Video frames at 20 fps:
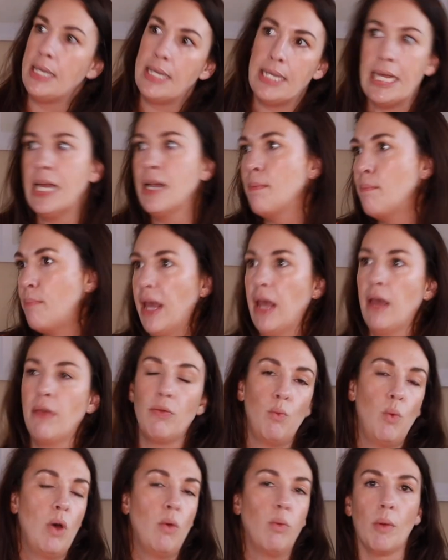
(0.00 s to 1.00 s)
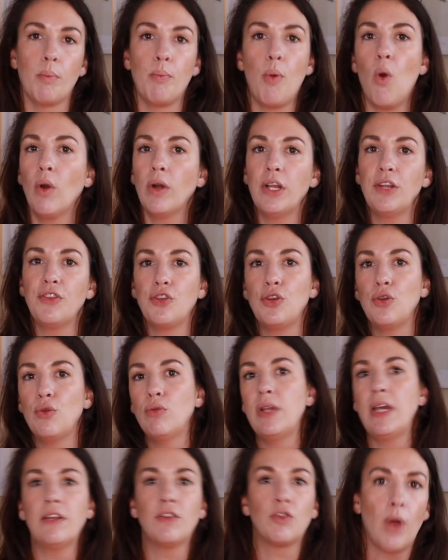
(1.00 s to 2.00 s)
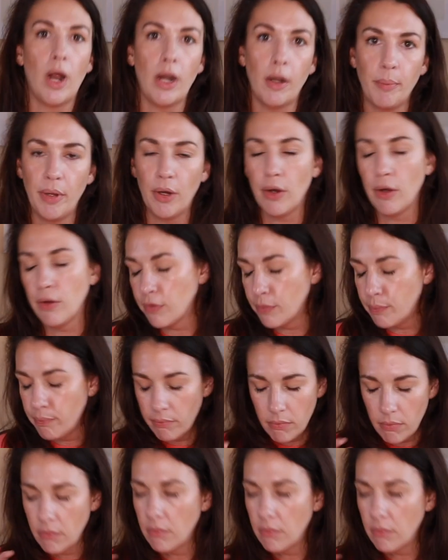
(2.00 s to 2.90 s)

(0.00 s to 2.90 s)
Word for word: D&B, we'll report it to these credit bureaus.